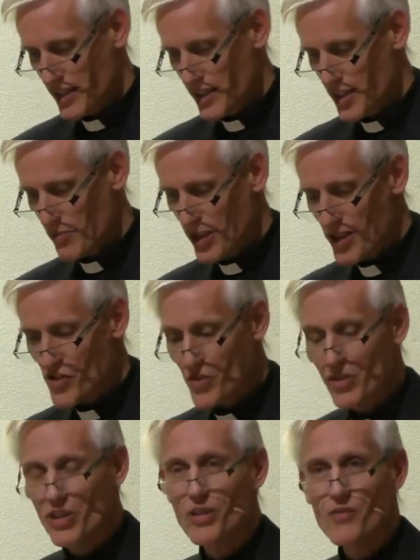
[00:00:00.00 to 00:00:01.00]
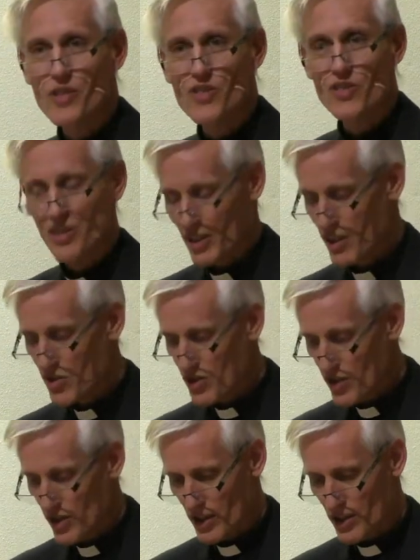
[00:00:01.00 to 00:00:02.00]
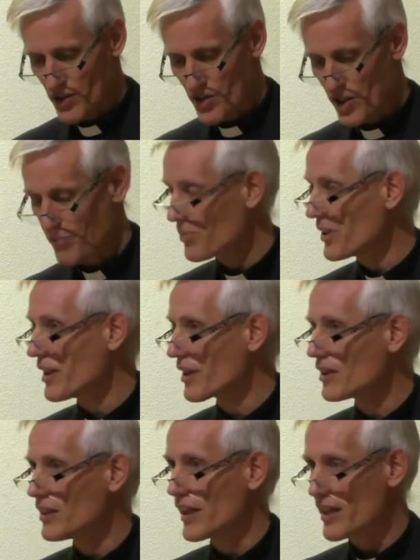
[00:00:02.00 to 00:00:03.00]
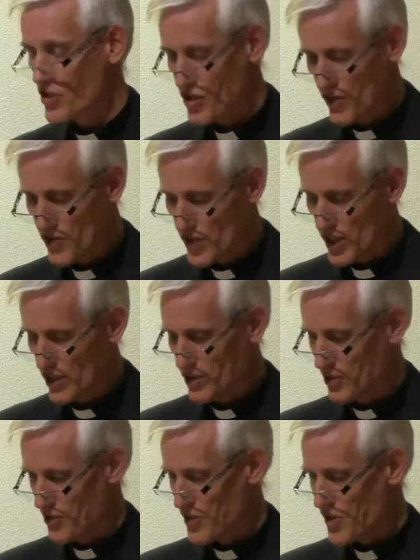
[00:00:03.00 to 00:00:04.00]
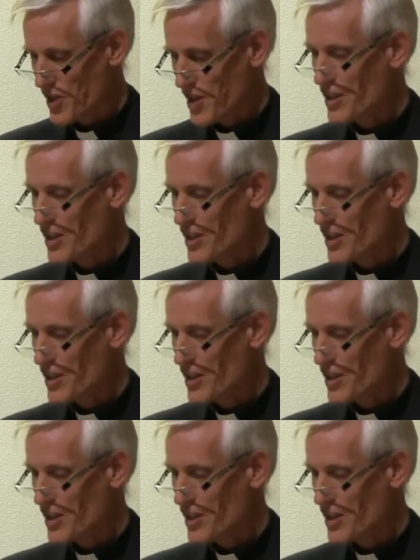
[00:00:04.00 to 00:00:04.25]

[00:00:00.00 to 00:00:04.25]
The pastoral office is not simply a collection of skills,